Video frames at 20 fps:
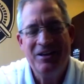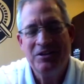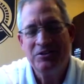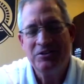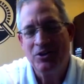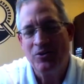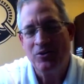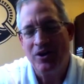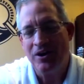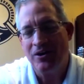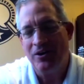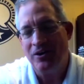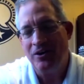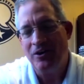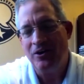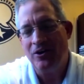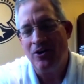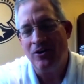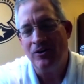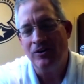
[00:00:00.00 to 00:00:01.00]
so our, uh,
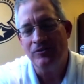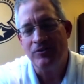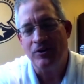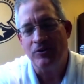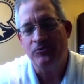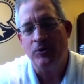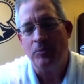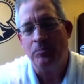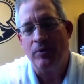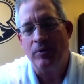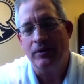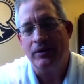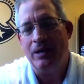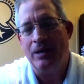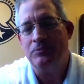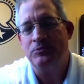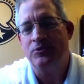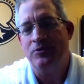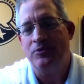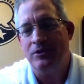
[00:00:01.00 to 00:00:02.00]
uh, all of our football
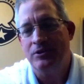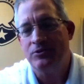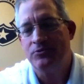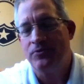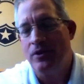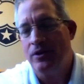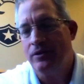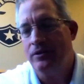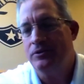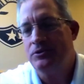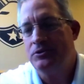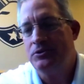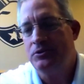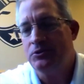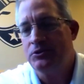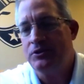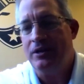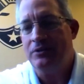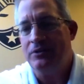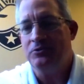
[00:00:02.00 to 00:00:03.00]
games for this fall are still
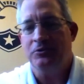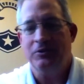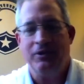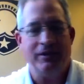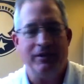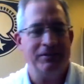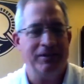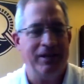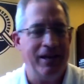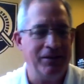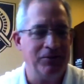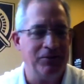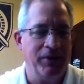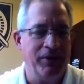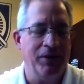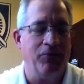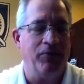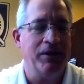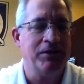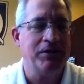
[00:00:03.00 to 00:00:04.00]
scheduled as, as we
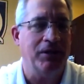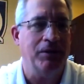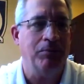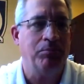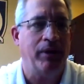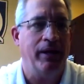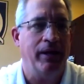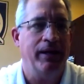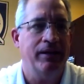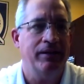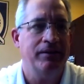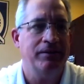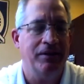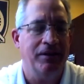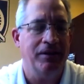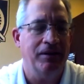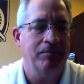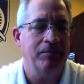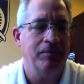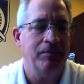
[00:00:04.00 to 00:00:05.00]
originally planned,
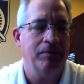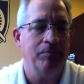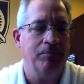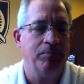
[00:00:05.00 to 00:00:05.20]
um,